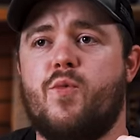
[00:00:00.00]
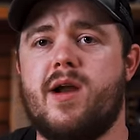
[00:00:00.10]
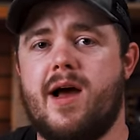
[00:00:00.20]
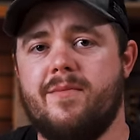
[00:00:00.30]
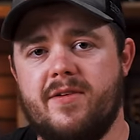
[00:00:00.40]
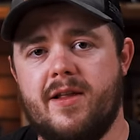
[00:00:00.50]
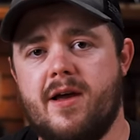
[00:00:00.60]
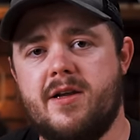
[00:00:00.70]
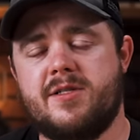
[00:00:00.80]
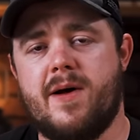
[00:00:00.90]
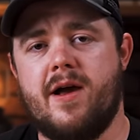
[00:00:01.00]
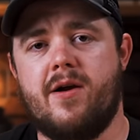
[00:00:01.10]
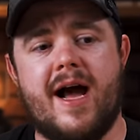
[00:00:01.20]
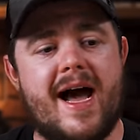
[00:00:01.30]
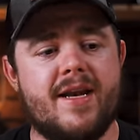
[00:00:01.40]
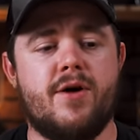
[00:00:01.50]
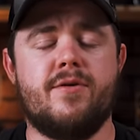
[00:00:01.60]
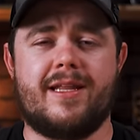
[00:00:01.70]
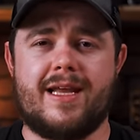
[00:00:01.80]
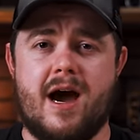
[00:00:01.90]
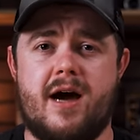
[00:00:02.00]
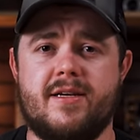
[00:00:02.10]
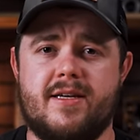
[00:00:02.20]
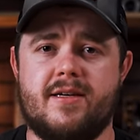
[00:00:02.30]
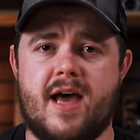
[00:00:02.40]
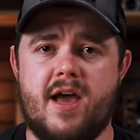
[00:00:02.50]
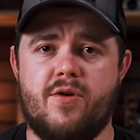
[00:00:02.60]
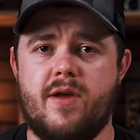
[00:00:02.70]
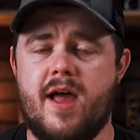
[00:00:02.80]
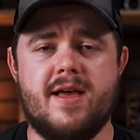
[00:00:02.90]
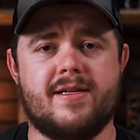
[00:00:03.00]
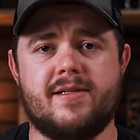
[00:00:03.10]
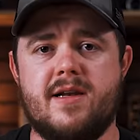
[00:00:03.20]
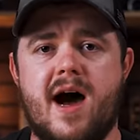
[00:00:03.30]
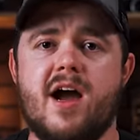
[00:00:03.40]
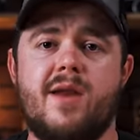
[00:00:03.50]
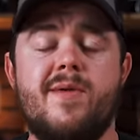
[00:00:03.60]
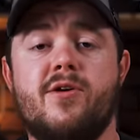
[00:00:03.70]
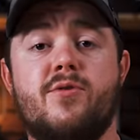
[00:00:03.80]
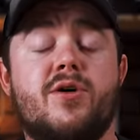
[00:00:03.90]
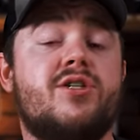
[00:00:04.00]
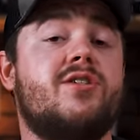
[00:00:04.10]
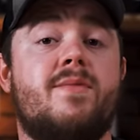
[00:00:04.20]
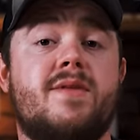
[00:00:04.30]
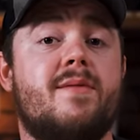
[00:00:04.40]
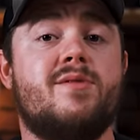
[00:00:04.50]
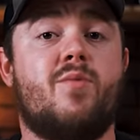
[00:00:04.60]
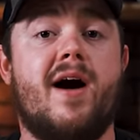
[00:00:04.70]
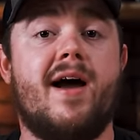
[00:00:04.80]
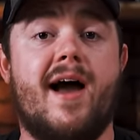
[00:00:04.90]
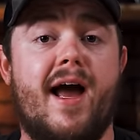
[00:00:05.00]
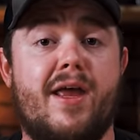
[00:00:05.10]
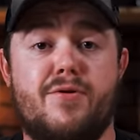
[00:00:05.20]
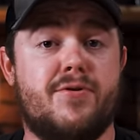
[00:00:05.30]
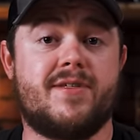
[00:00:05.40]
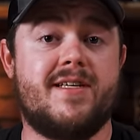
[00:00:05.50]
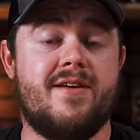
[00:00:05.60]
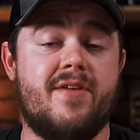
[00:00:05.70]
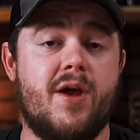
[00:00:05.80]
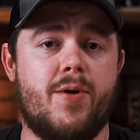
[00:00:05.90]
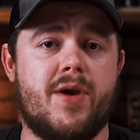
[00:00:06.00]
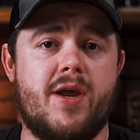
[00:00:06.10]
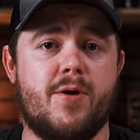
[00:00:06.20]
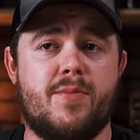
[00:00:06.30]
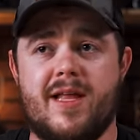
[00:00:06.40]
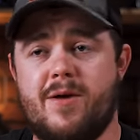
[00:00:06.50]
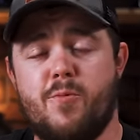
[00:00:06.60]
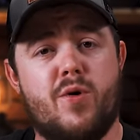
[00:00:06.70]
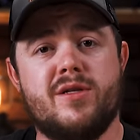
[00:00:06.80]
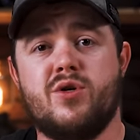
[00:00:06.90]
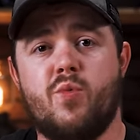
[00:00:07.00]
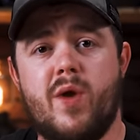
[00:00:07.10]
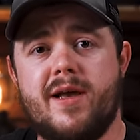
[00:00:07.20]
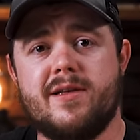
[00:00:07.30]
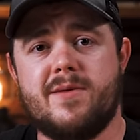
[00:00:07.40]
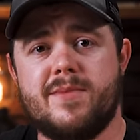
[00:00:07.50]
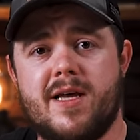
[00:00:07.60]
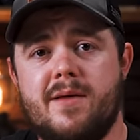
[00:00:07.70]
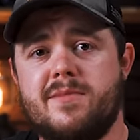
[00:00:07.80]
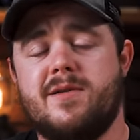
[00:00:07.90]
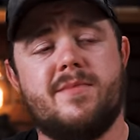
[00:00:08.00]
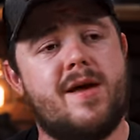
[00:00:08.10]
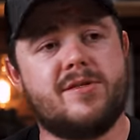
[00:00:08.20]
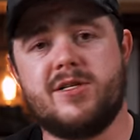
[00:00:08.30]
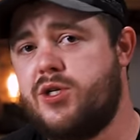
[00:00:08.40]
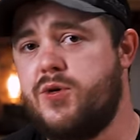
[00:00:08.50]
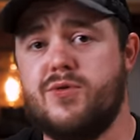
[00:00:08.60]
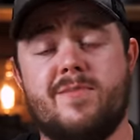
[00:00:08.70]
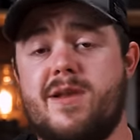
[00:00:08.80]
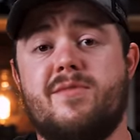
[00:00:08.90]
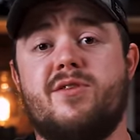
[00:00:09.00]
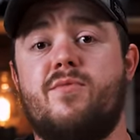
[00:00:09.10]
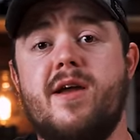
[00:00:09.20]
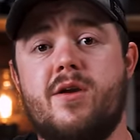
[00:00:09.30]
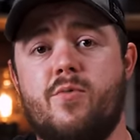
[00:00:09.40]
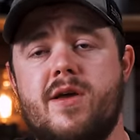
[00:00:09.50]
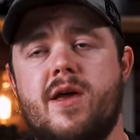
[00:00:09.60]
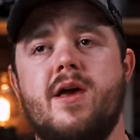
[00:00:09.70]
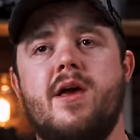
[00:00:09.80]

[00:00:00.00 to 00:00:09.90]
when I'm feeling uninspired, I know that the content I create is not gonna be good, which is sometimes why I, you don't see a video on here, but like once a week sometimes, sometimes it's two, sometimes three in a week. But